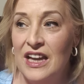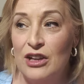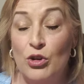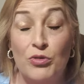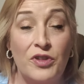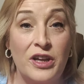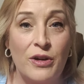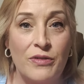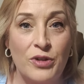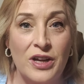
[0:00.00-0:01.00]
And go
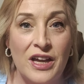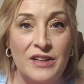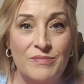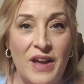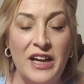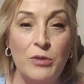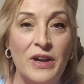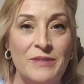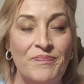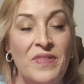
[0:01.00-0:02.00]
figure, I forgot.
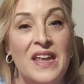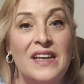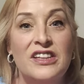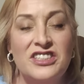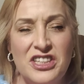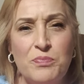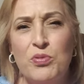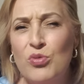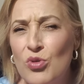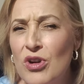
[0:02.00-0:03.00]
Anyway, this is
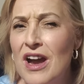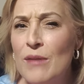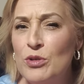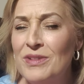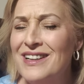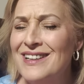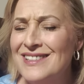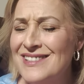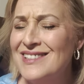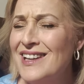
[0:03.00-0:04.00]
probably, I
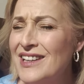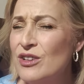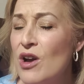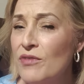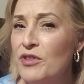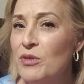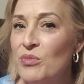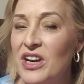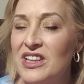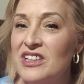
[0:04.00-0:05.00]
say it often,
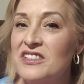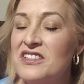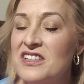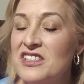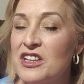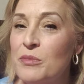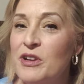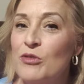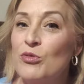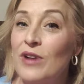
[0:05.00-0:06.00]
but I think this is going to
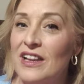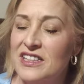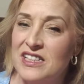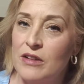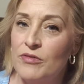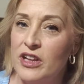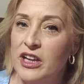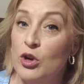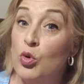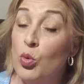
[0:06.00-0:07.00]
be a
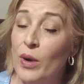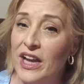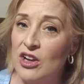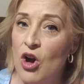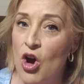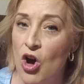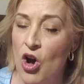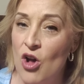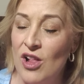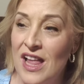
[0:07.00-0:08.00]
relatively quick
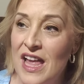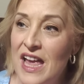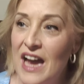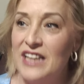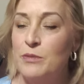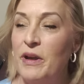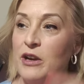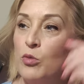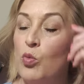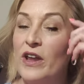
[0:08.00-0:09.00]
haul. I
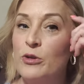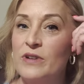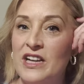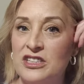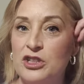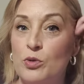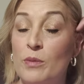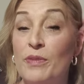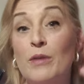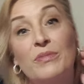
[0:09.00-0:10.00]
debated whether or not to do
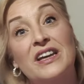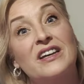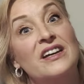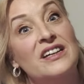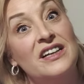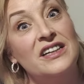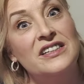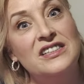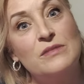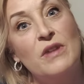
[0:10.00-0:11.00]
it, but
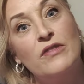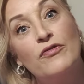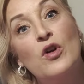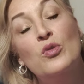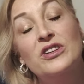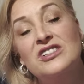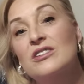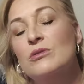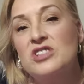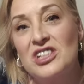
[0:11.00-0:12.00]
because my phone is
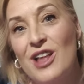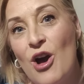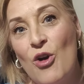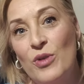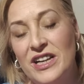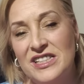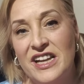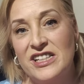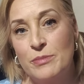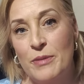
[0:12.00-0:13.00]
so slow and it
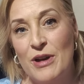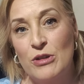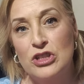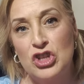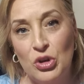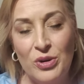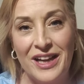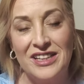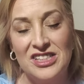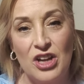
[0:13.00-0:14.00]
takes me about 2
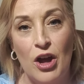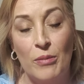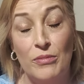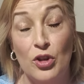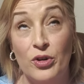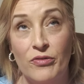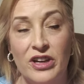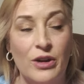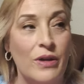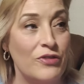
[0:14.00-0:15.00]
days to upload a
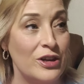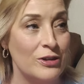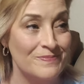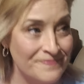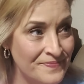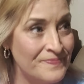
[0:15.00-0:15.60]
video, I figured